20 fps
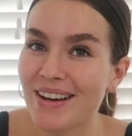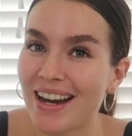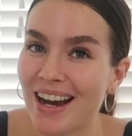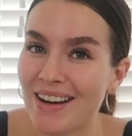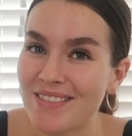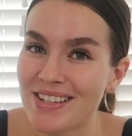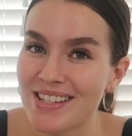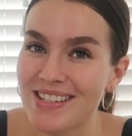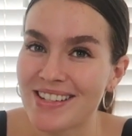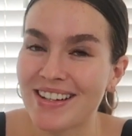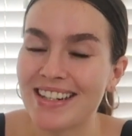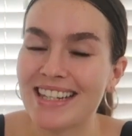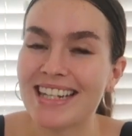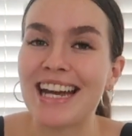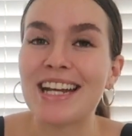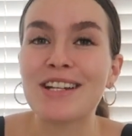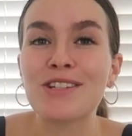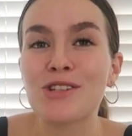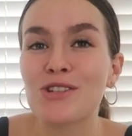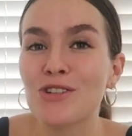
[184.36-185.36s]
I'm just gonna
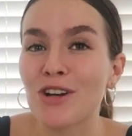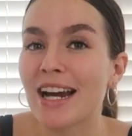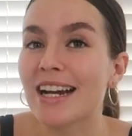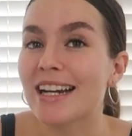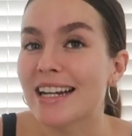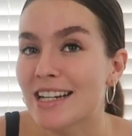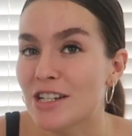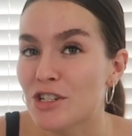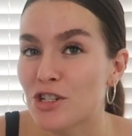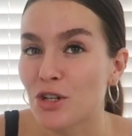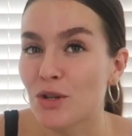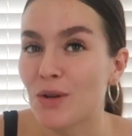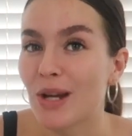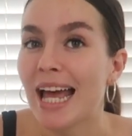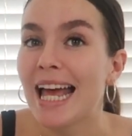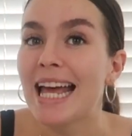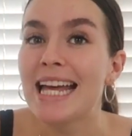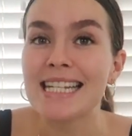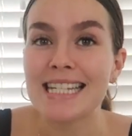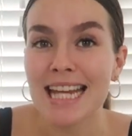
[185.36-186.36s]
get straight into
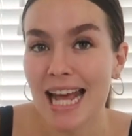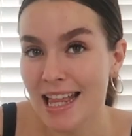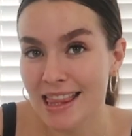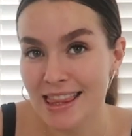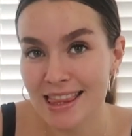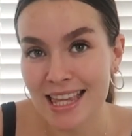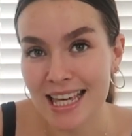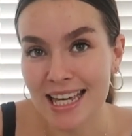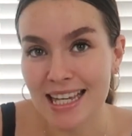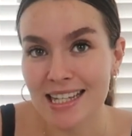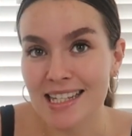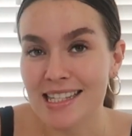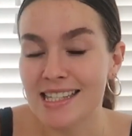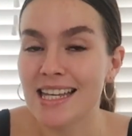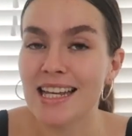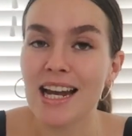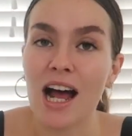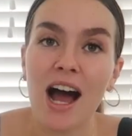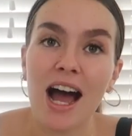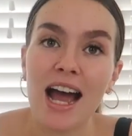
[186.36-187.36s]
10 things
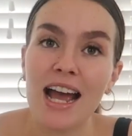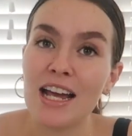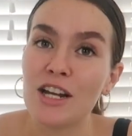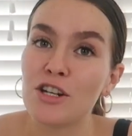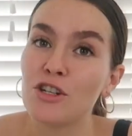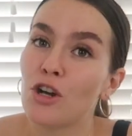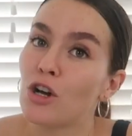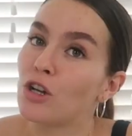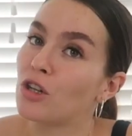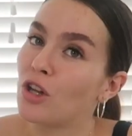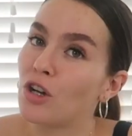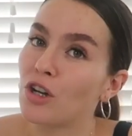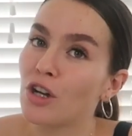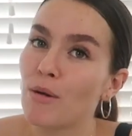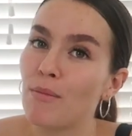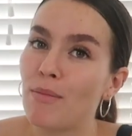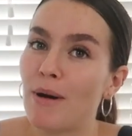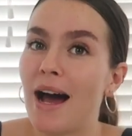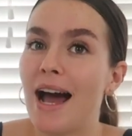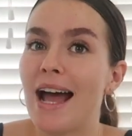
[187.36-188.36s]
that I no
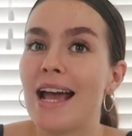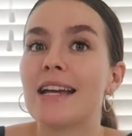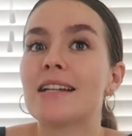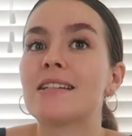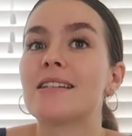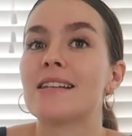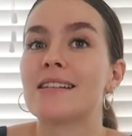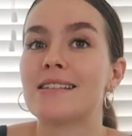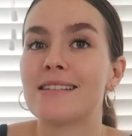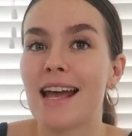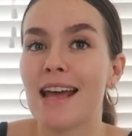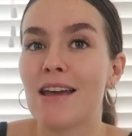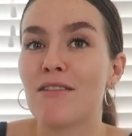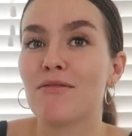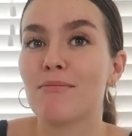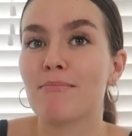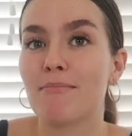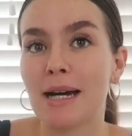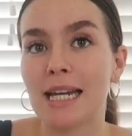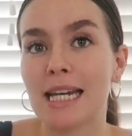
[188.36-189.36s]
longer buy to
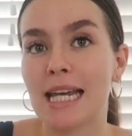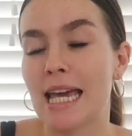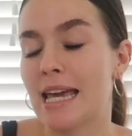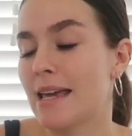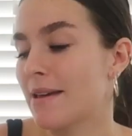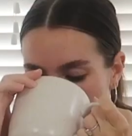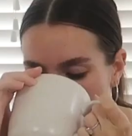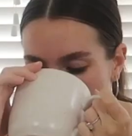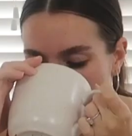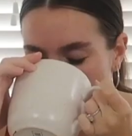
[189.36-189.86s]
save money.